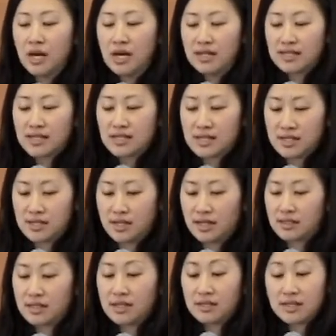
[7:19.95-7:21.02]
since the
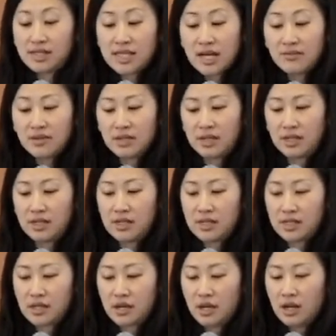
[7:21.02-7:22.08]
1970s,